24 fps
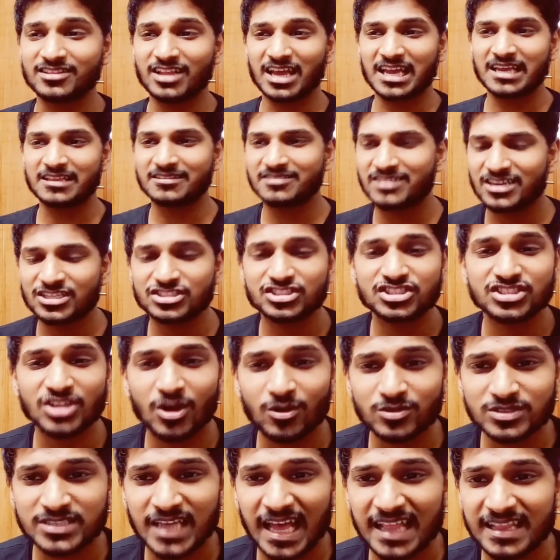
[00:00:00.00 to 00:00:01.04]
Like, they're
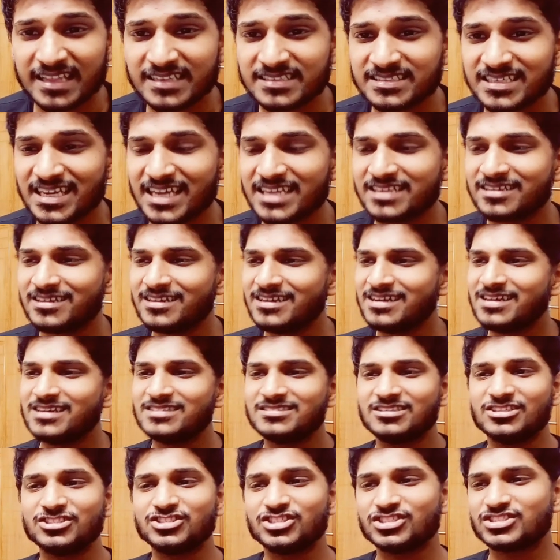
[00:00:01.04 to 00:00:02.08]
so talented.
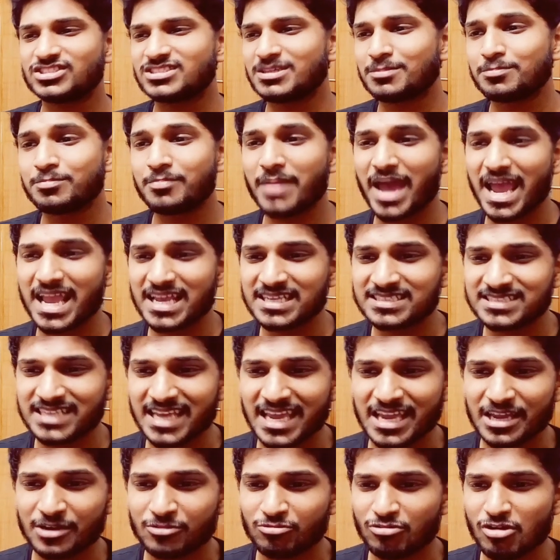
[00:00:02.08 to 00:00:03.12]
They're just
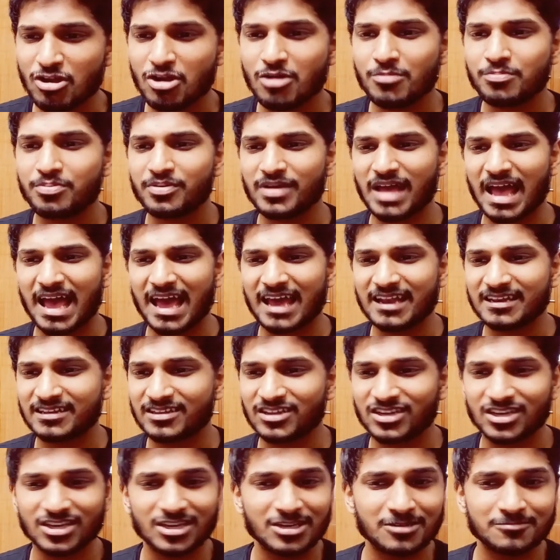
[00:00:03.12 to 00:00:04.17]
amazing group,
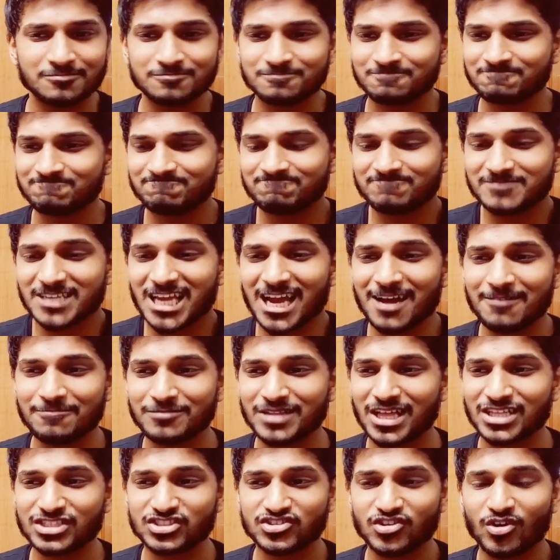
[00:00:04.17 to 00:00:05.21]
and yeah,
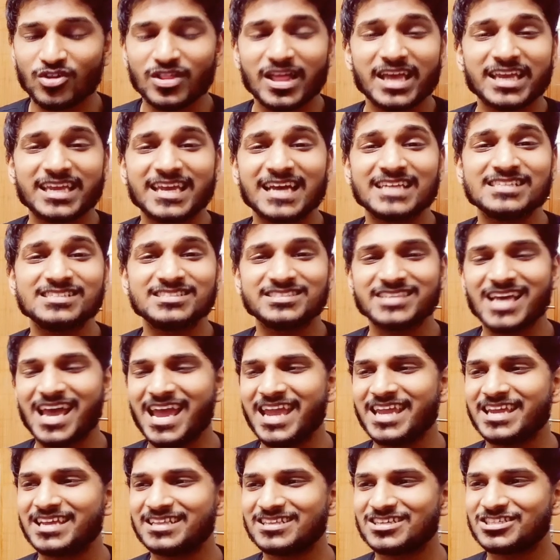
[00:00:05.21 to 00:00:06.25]
that's all I can
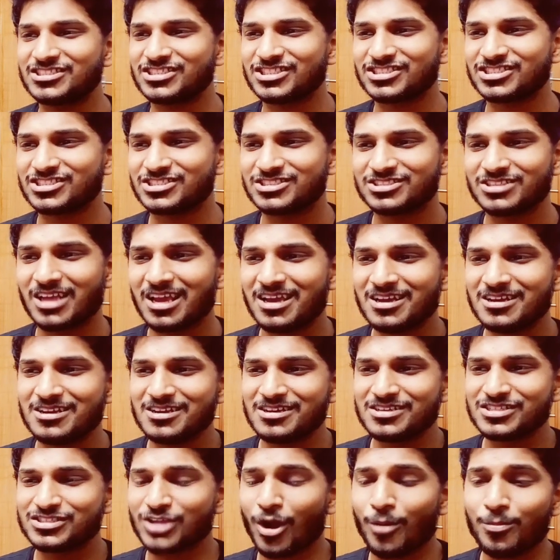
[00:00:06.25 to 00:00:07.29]
say. They're just
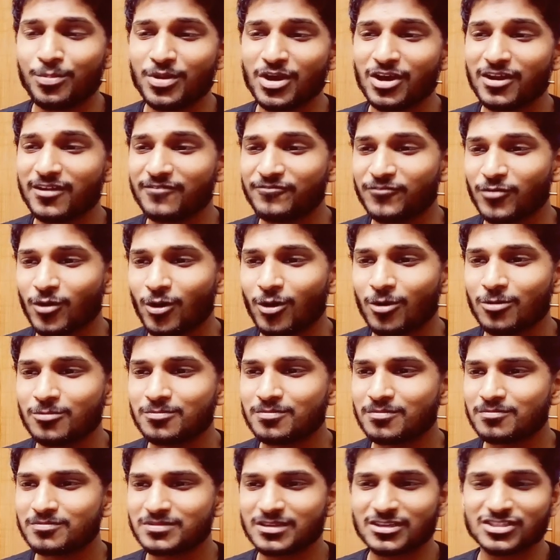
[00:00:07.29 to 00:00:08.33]
so
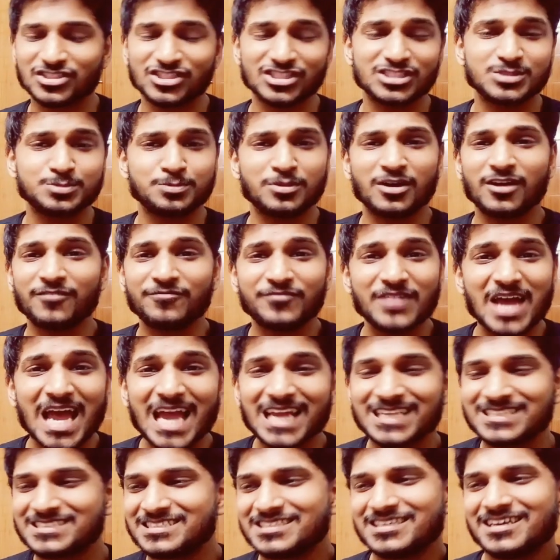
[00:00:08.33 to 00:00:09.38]
beautiful. They're just
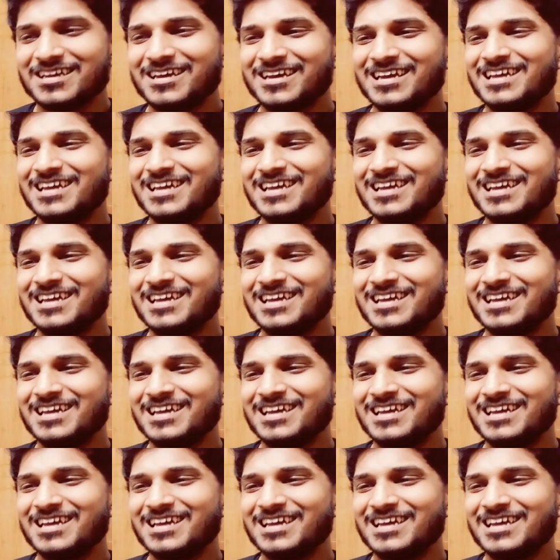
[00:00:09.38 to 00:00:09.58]
perfect.